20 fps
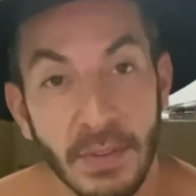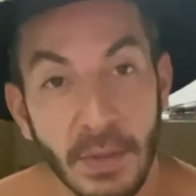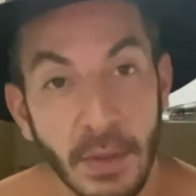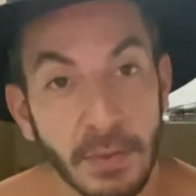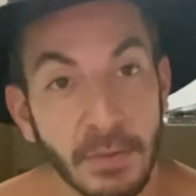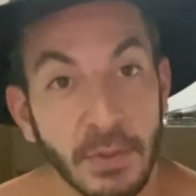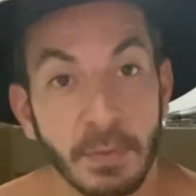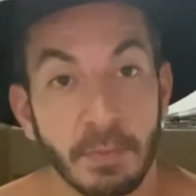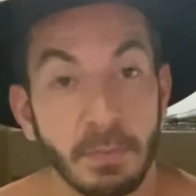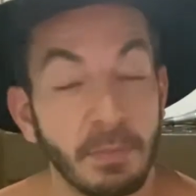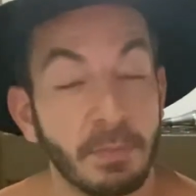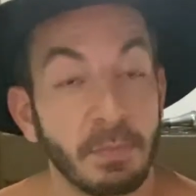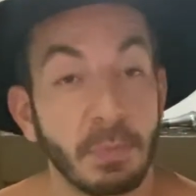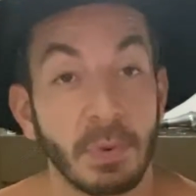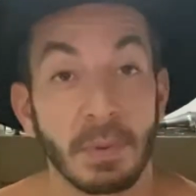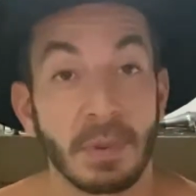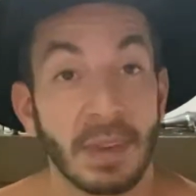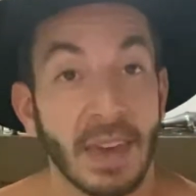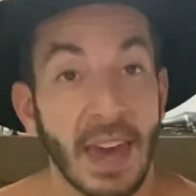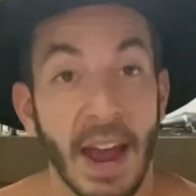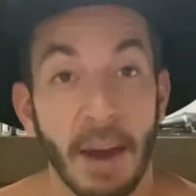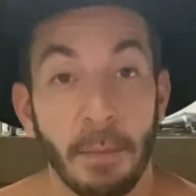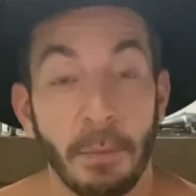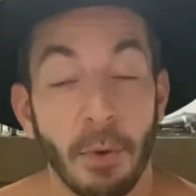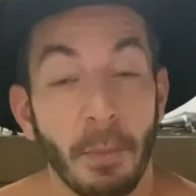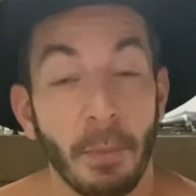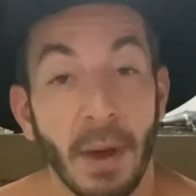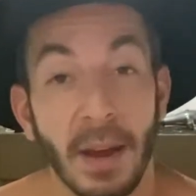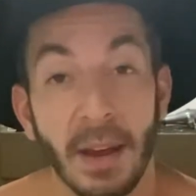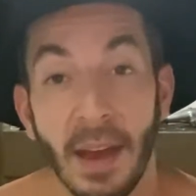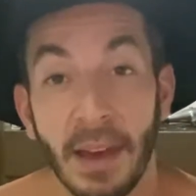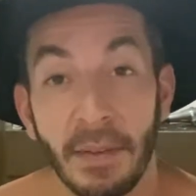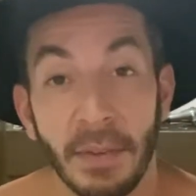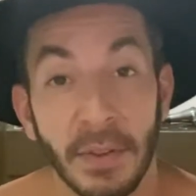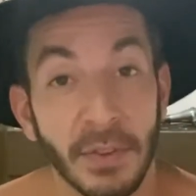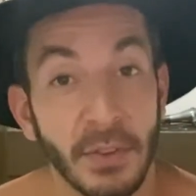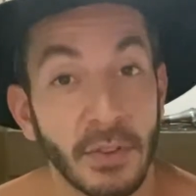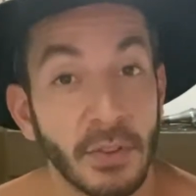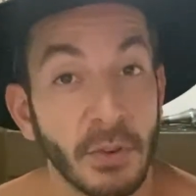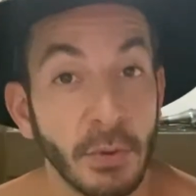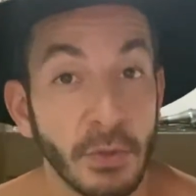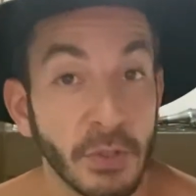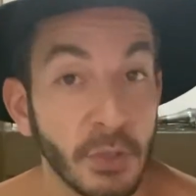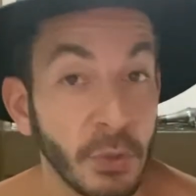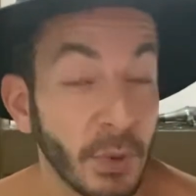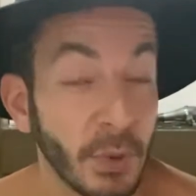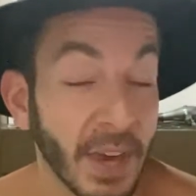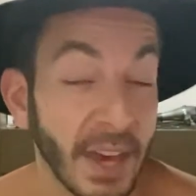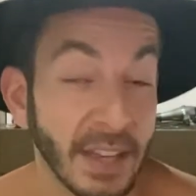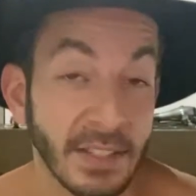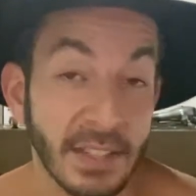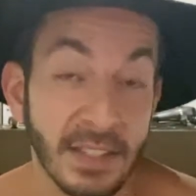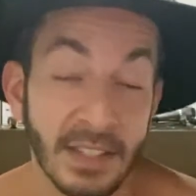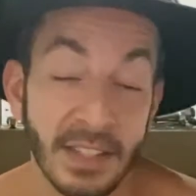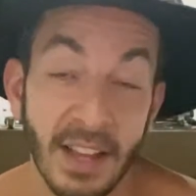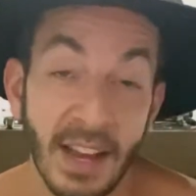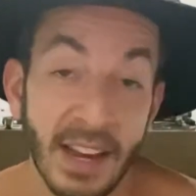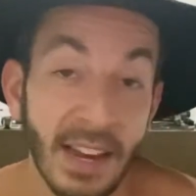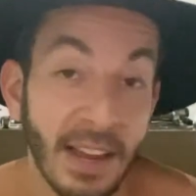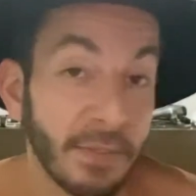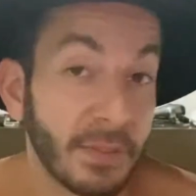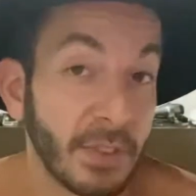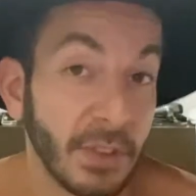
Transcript: just put my life into two suitcases and I left the